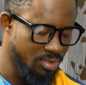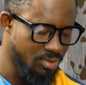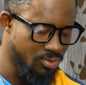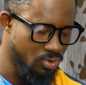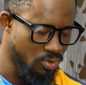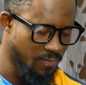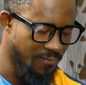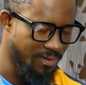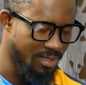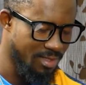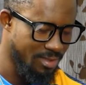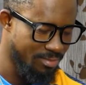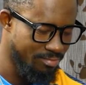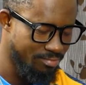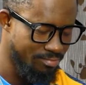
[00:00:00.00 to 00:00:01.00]
So
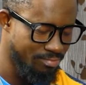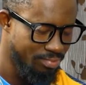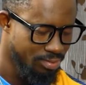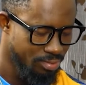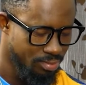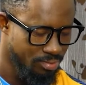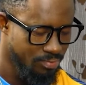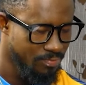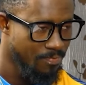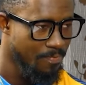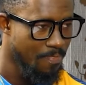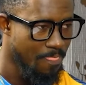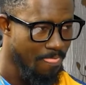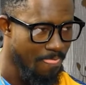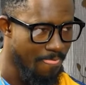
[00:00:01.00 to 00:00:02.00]
far, so those those,
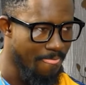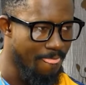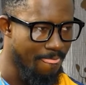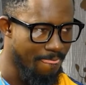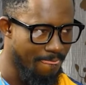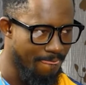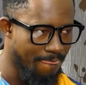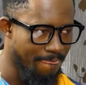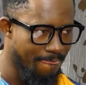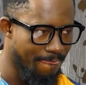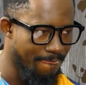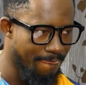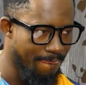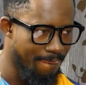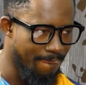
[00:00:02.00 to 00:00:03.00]
those look like solid
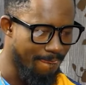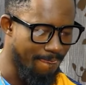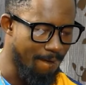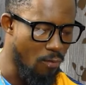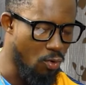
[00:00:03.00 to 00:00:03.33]
forwards.